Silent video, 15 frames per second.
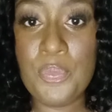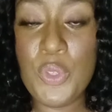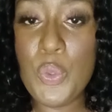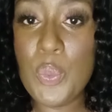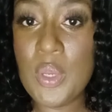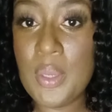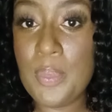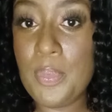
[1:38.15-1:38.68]

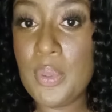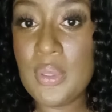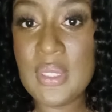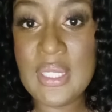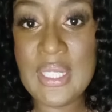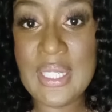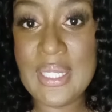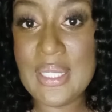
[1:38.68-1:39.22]
you want to build a
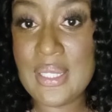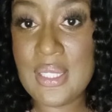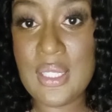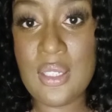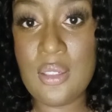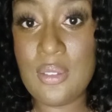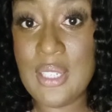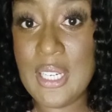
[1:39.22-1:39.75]

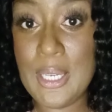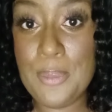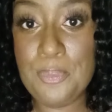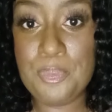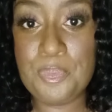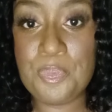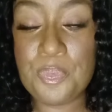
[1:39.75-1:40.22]
clientele, right?